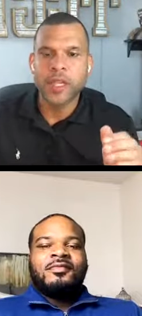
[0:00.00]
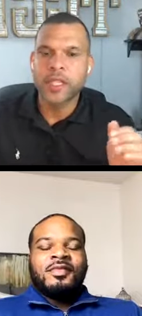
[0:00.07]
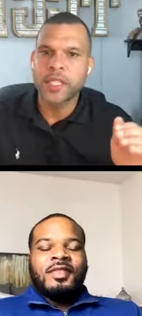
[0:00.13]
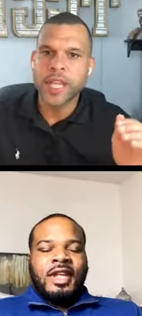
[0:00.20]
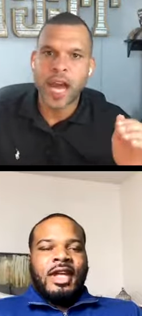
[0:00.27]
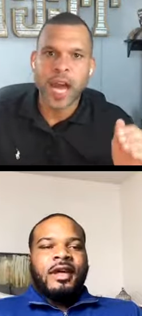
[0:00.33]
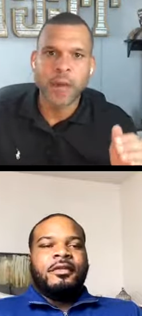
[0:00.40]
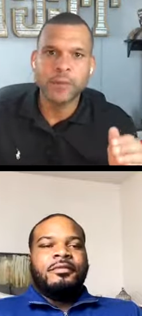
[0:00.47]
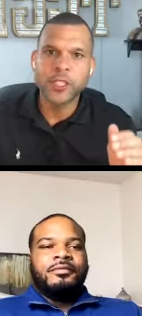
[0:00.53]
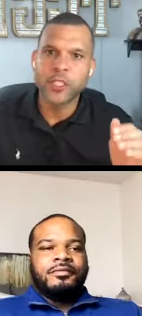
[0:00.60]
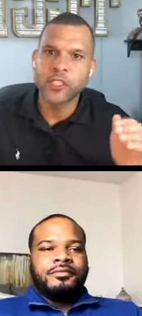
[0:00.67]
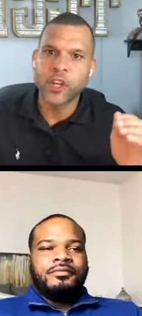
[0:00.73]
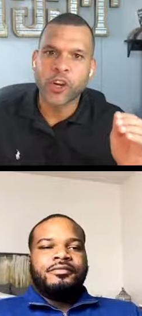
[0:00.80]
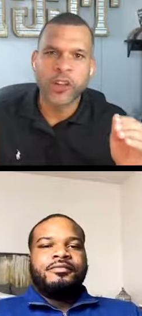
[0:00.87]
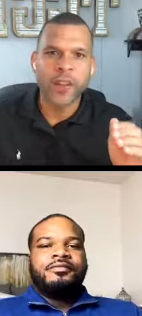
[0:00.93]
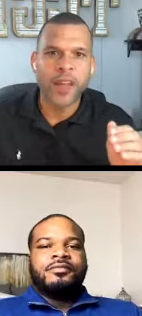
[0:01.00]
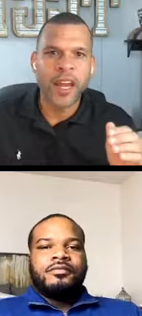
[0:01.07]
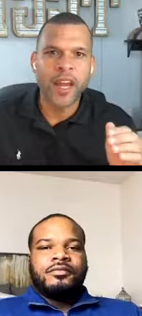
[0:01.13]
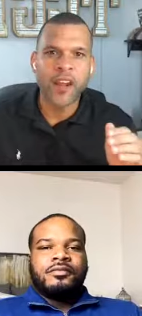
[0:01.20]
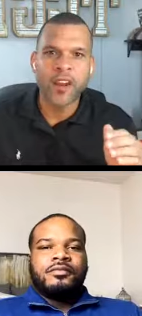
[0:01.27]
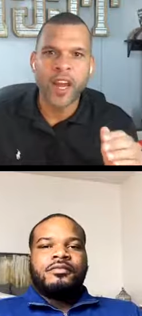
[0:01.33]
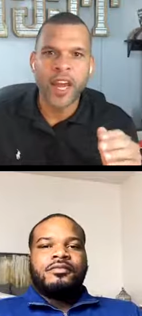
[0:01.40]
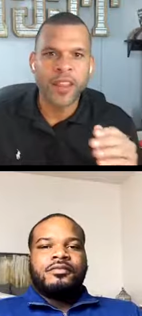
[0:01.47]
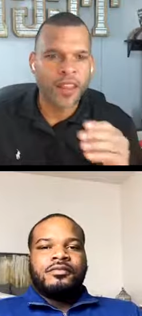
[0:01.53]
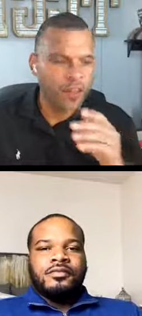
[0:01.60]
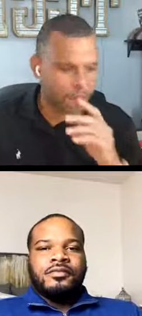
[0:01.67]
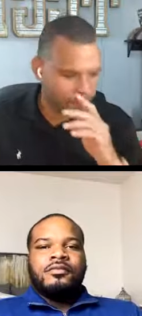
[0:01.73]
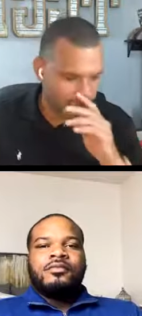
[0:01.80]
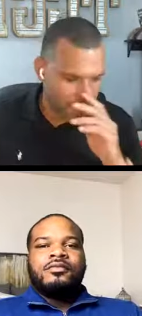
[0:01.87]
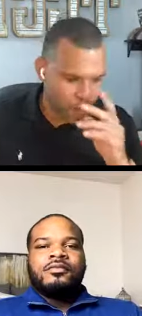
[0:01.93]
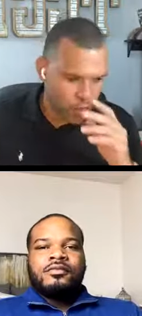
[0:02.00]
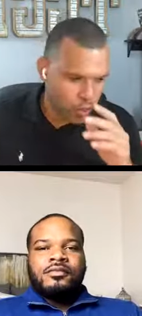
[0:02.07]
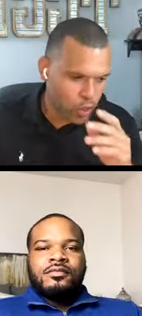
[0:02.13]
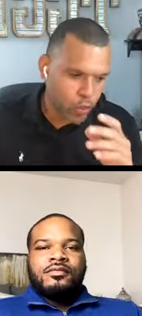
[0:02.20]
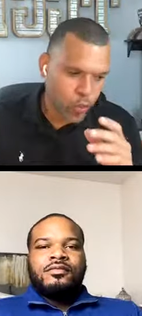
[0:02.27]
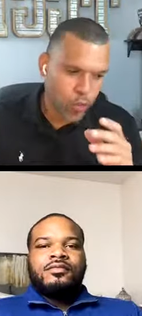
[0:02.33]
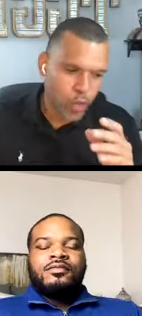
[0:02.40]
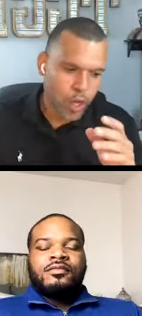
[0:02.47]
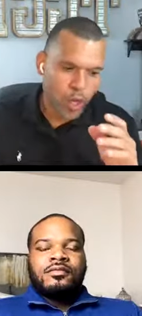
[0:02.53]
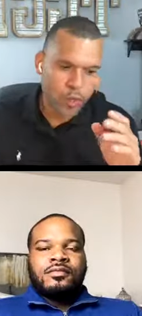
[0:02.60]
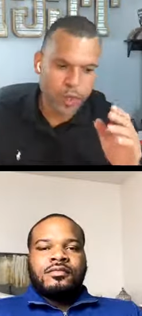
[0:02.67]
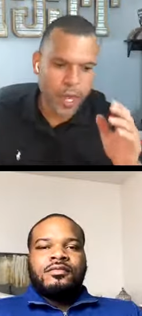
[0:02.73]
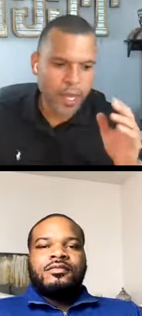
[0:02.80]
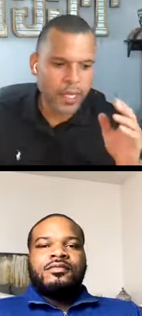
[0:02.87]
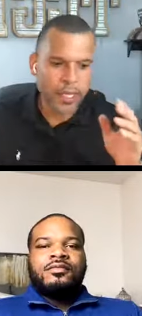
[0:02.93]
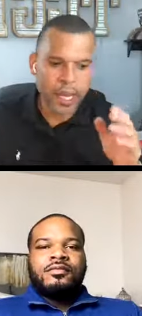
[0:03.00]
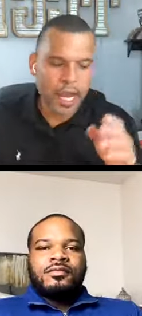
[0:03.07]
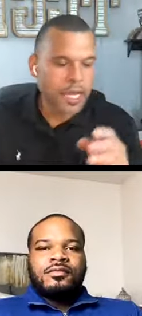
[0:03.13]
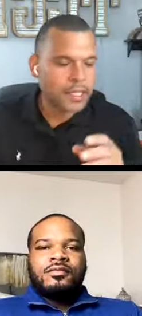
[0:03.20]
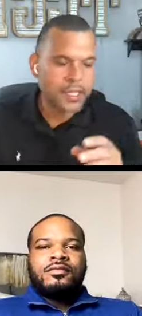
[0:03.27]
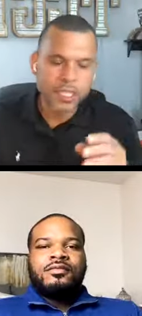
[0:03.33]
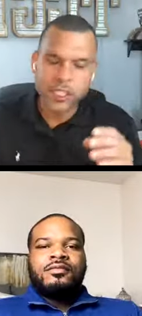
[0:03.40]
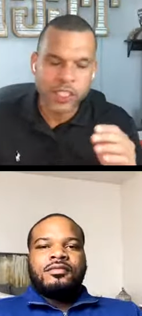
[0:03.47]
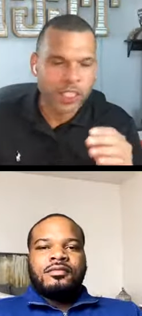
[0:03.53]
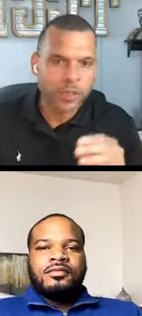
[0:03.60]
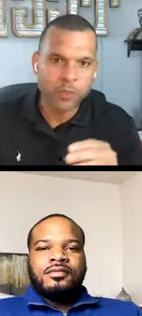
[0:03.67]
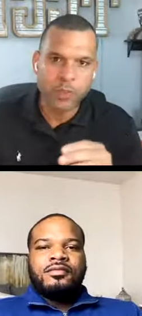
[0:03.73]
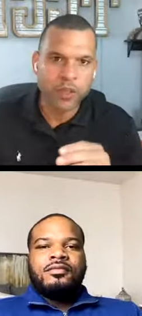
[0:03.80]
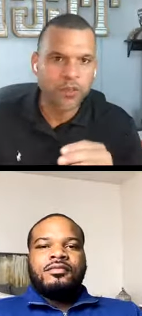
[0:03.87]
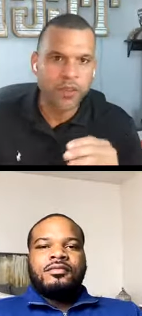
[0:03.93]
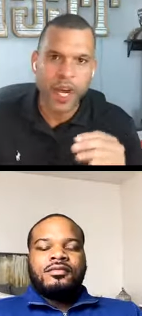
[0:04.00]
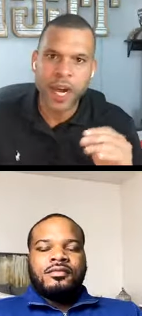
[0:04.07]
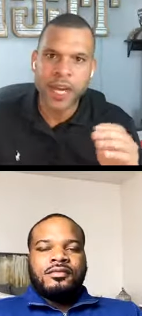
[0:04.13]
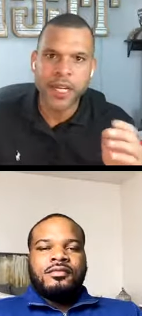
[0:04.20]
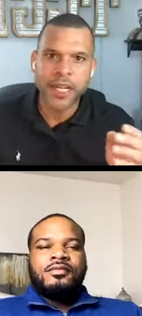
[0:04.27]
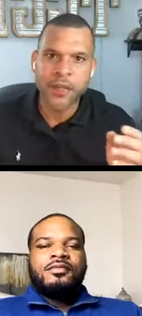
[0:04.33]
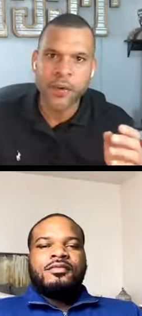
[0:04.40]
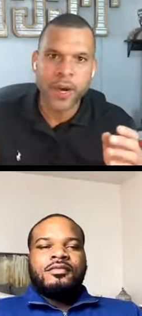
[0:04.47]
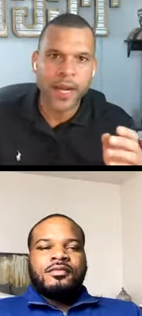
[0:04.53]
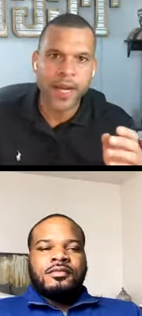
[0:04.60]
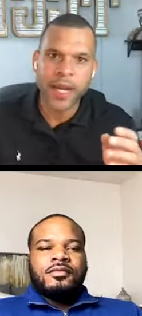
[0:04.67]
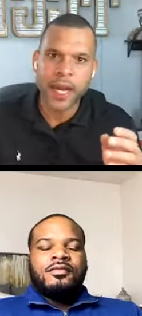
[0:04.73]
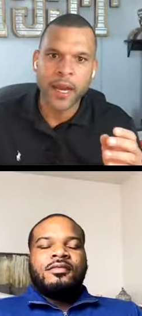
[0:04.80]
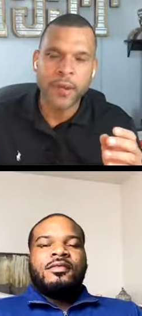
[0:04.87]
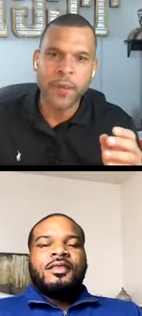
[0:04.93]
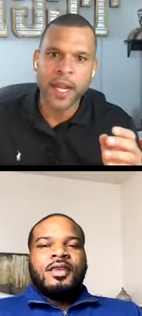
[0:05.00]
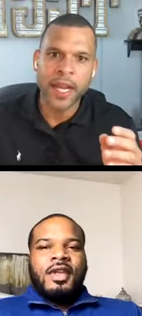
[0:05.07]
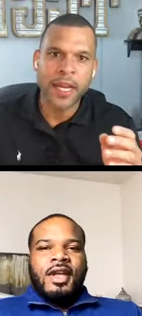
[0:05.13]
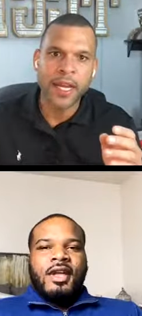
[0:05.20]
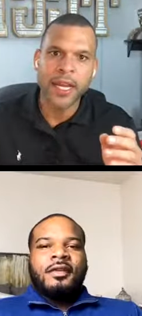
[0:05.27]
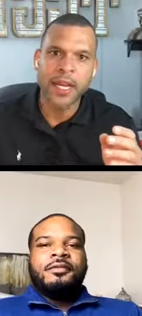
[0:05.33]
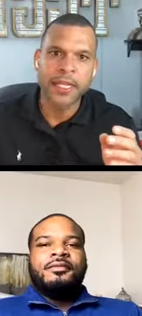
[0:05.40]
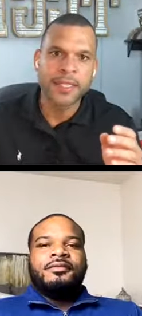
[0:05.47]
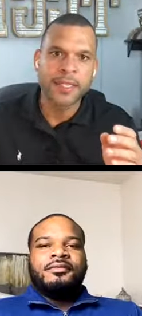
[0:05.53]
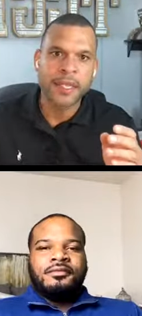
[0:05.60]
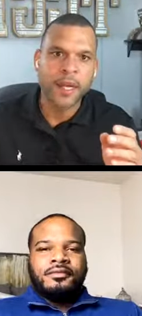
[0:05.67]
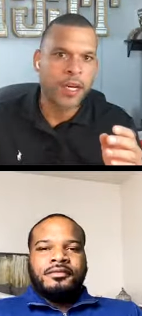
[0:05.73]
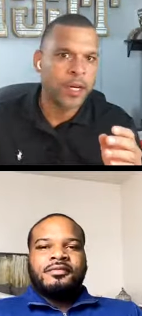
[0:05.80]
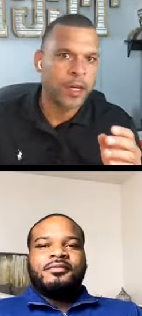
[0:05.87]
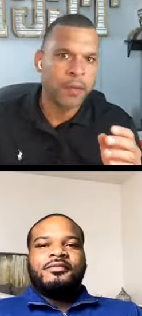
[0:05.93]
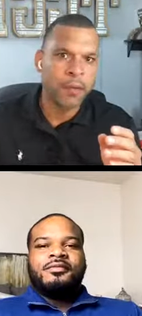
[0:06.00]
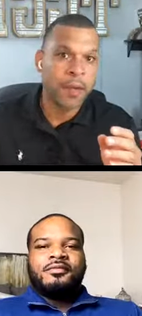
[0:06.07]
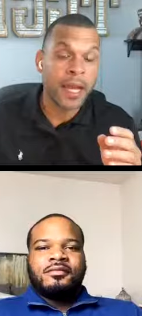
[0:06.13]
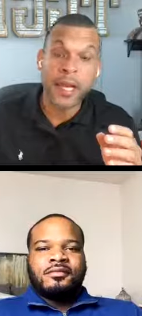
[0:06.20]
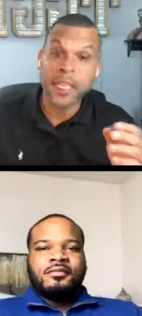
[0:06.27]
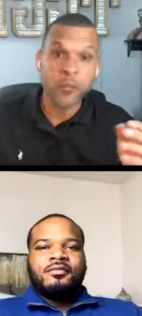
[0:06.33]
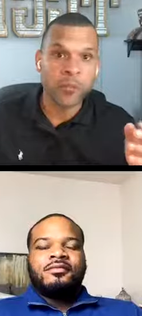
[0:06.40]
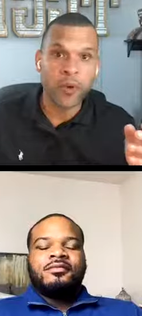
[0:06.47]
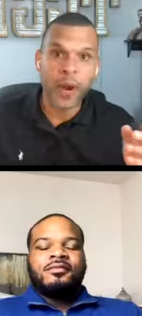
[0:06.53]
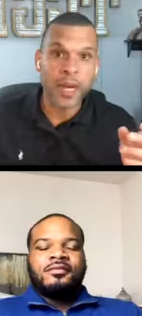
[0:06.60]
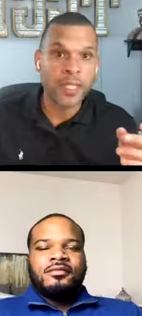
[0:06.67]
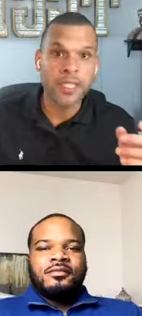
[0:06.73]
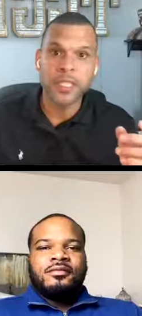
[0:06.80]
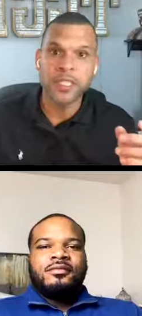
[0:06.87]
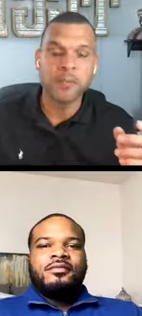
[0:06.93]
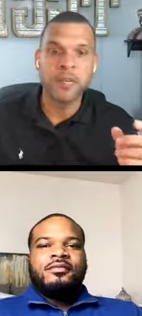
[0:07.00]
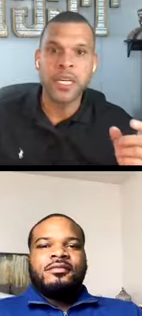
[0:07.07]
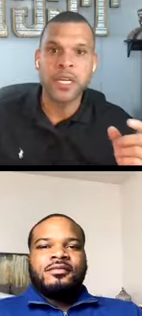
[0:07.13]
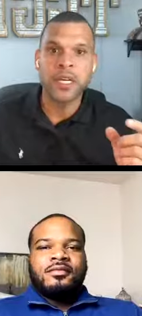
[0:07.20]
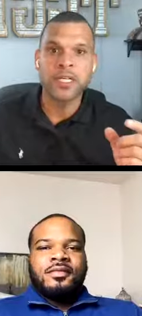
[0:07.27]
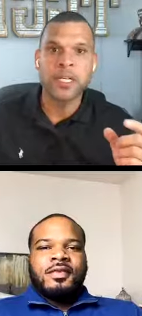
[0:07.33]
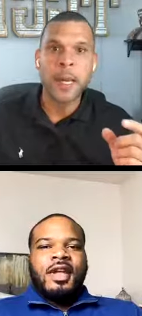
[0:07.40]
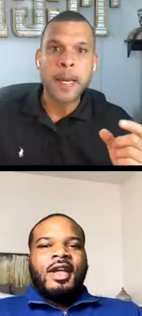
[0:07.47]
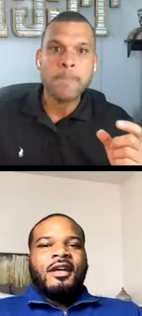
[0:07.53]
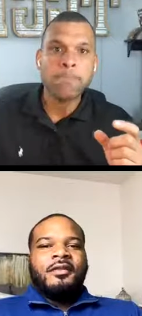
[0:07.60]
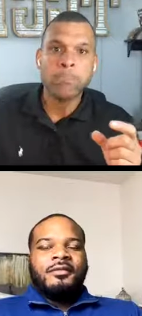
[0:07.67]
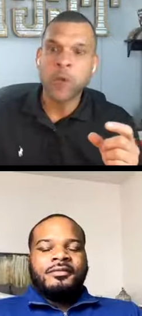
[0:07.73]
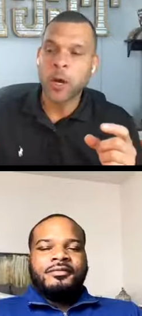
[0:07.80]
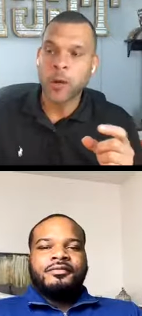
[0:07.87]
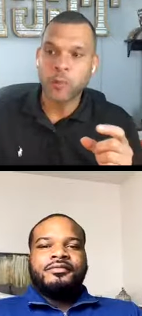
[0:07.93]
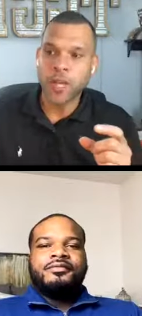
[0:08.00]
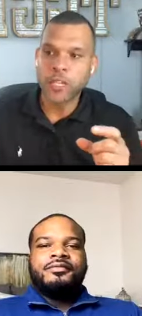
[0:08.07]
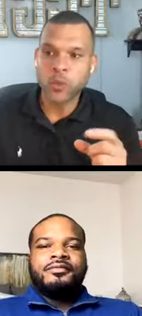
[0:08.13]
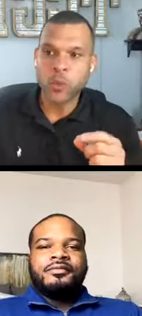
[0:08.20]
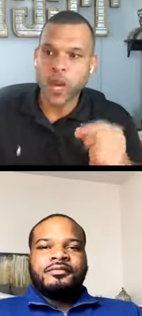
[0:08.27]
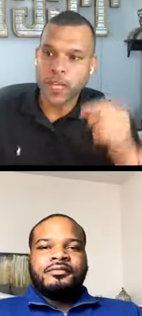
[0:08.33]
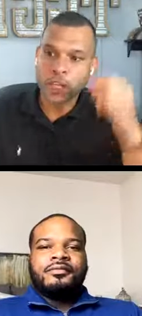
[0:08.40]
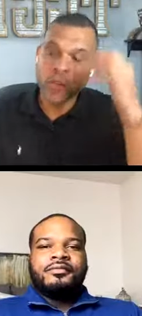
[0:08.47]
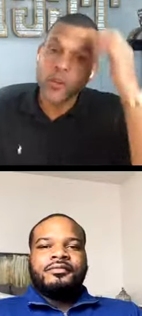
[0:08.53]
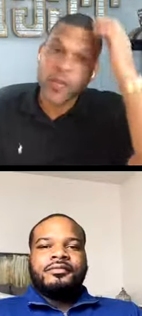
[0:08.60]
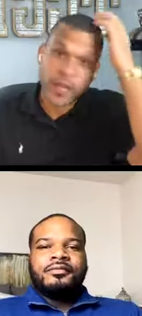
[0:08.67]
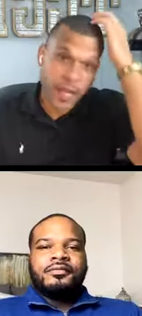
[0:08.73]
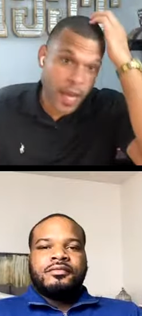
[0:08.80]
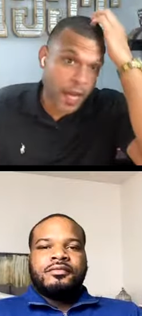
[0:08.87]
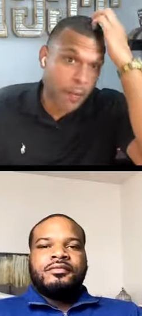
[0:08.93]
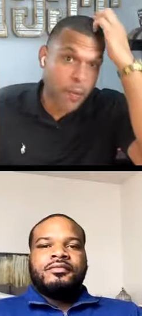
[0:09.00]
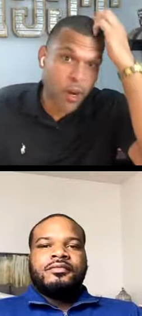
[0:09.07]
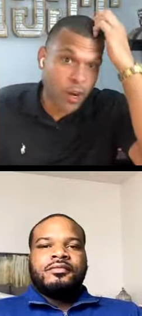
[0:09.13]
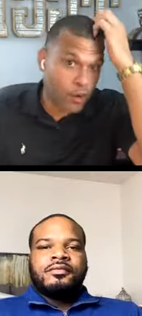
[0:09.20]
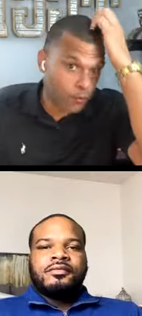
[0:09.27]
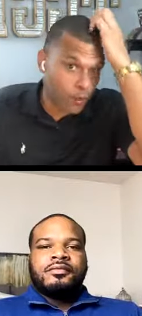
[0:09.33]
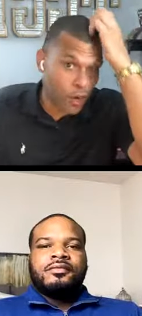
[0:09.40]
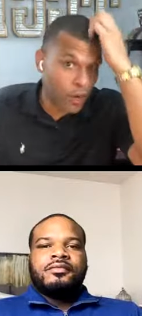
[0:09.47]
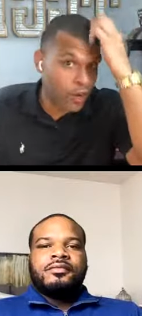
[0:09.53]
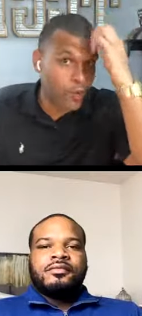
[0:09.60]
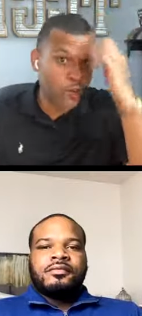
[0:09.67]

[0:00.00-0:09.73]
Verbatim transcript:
Speaker 1: These yeah. options are there, and the value that Lonzie just provided right now, man, is um, man, it's priceless because um, that's why you know the name of uh,